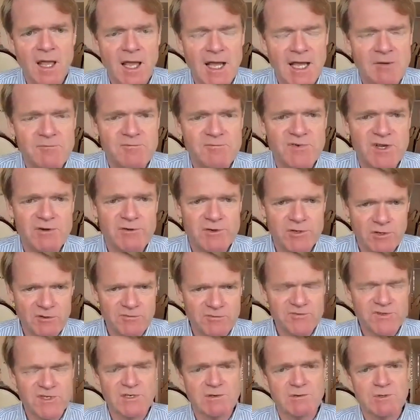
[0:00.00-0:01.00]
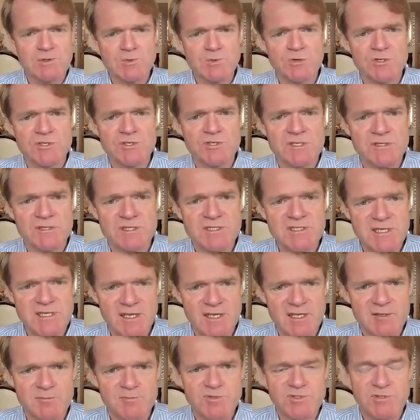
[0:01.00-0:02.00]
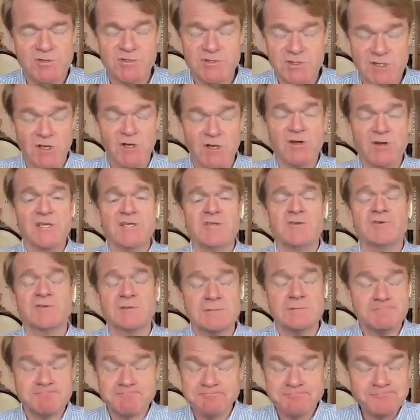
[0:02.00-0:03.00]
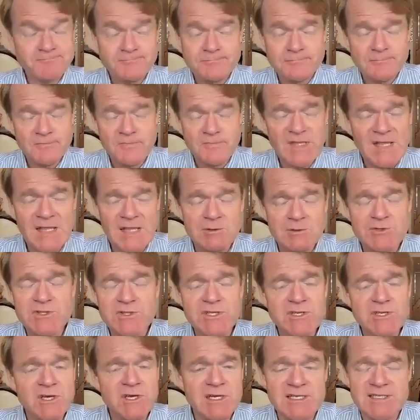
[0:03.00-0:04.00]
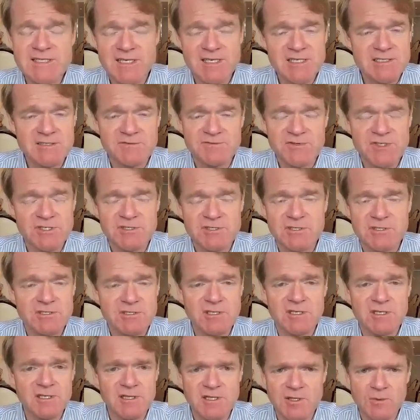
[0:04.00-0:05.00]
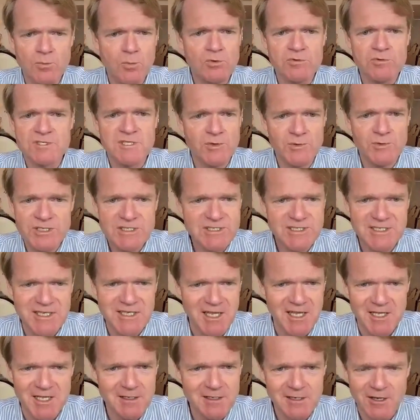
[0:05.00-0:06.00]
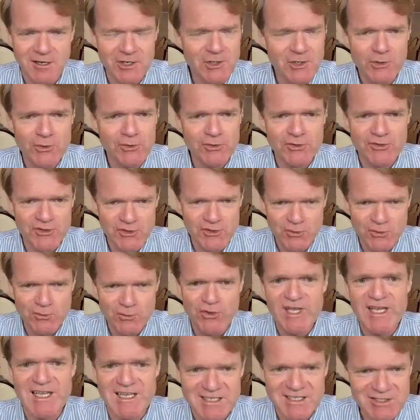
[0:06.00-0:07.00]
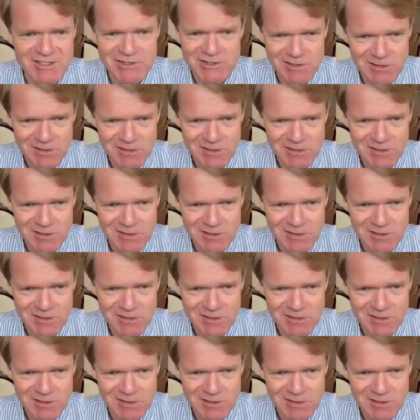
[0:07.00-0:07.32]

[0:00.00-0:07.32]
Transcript: And very often I was watching the tapes because it was in the early days of distance learning. There was no internet. I couldn't do this.